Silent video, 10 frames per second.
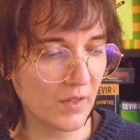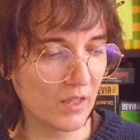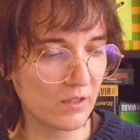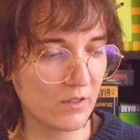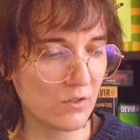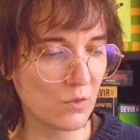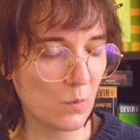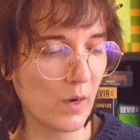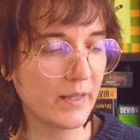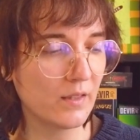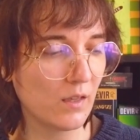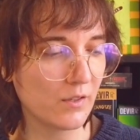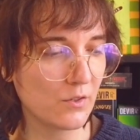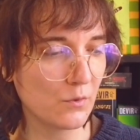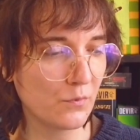is quite
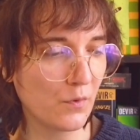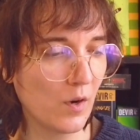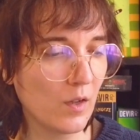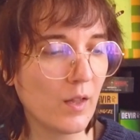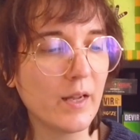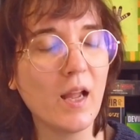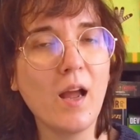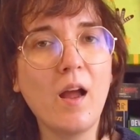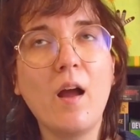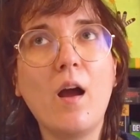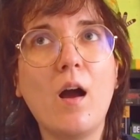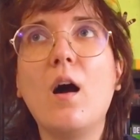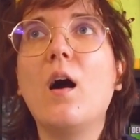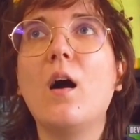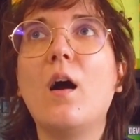nice so far. Like
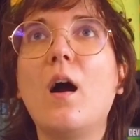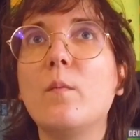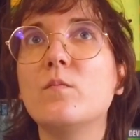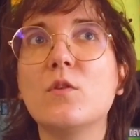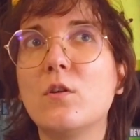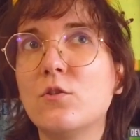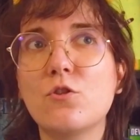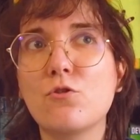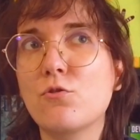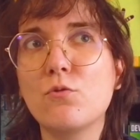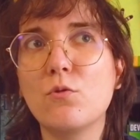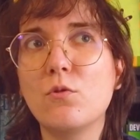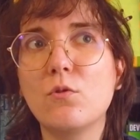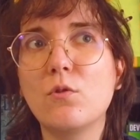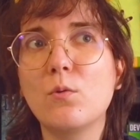I'm not
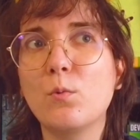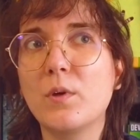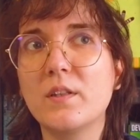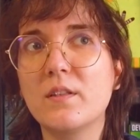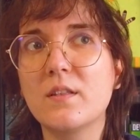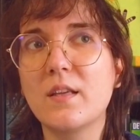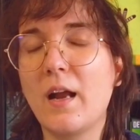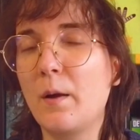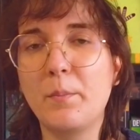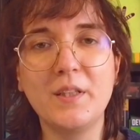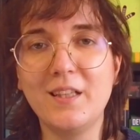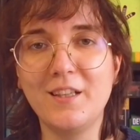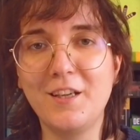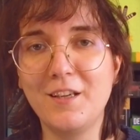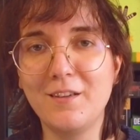sure what's
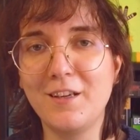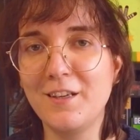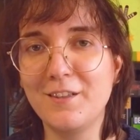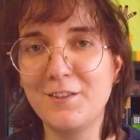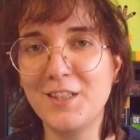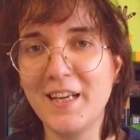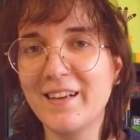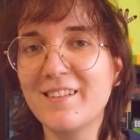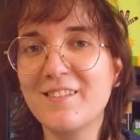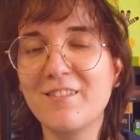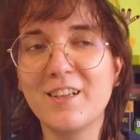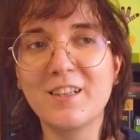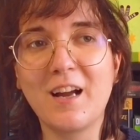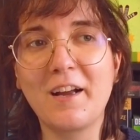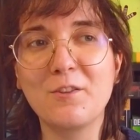happening here yet.
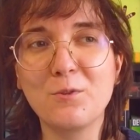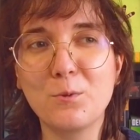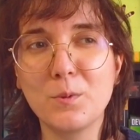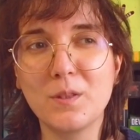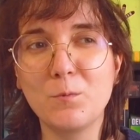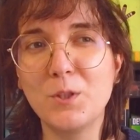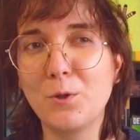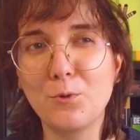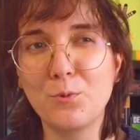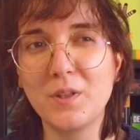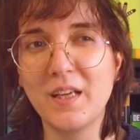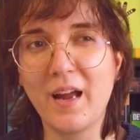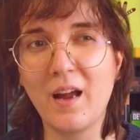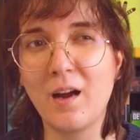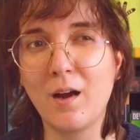Like we don't really
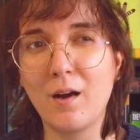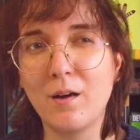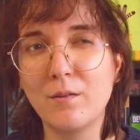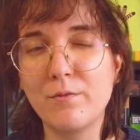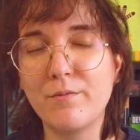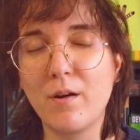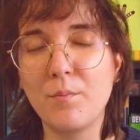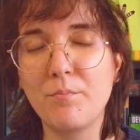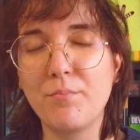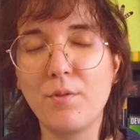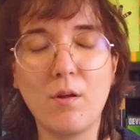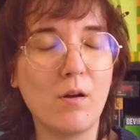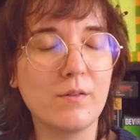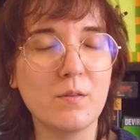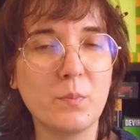have a
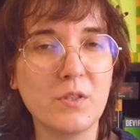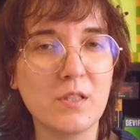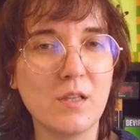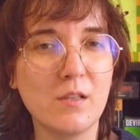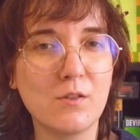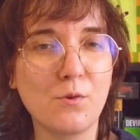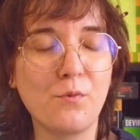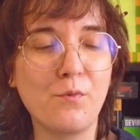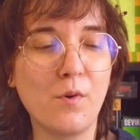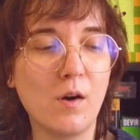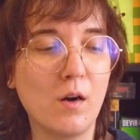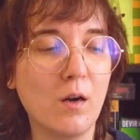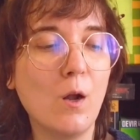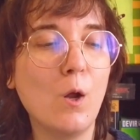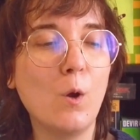plot per se so
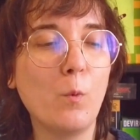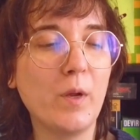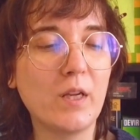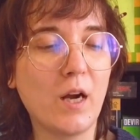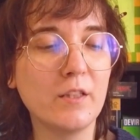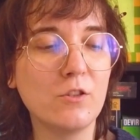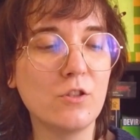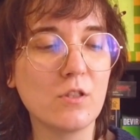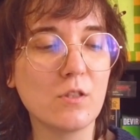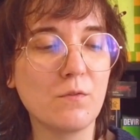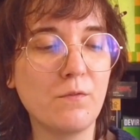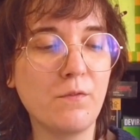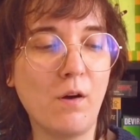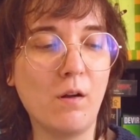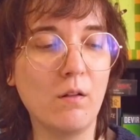far. We kind of just
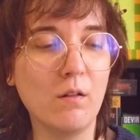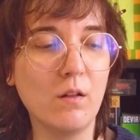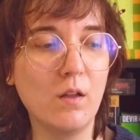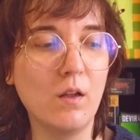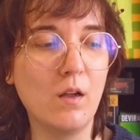fall